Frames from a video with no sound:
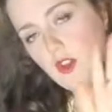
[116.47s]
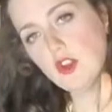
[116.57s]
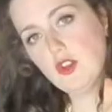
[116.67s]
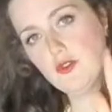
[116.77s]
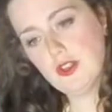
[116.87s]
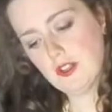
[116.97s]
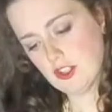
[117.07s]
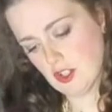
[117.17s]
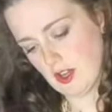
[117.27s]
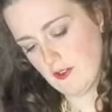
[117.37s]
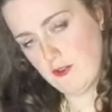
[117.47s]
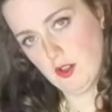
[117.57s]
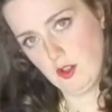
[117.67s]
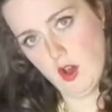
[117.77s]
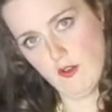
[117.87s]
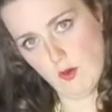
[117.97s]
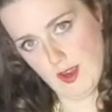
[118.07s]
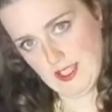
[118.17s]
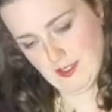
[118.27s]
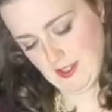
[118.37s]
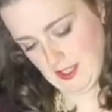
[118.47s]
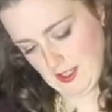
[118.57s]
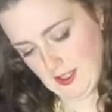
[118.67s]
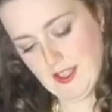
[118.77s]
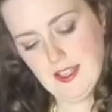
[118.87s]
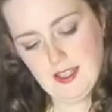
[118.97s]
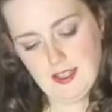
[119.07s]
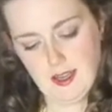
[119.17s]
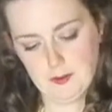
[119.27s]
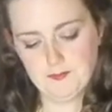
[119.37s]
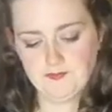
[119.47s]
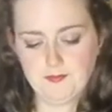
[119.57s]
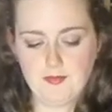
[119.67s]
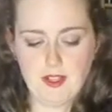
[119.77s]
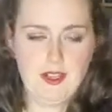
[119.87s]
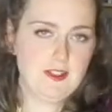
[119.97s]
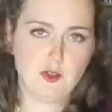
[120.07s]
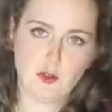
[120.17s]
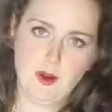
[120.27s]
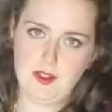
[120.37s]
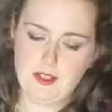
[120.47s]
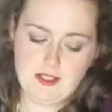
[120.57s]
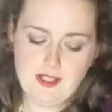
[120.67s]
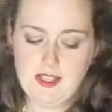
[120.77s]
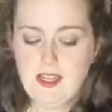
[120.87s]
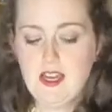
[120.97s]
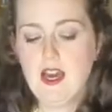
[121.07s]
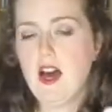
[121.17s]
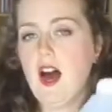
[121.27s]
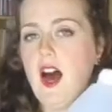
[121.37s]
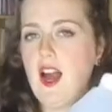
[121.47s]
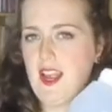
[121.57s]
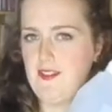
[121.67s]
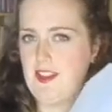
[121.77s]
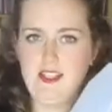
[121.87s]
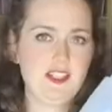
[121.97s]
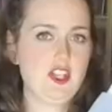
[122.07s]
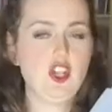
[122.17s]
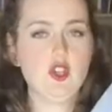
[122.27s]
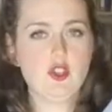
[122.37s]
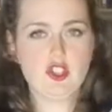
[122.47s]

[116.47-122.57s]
You fill the jar full of white vinegar. Now, let's talk about this. I have this huge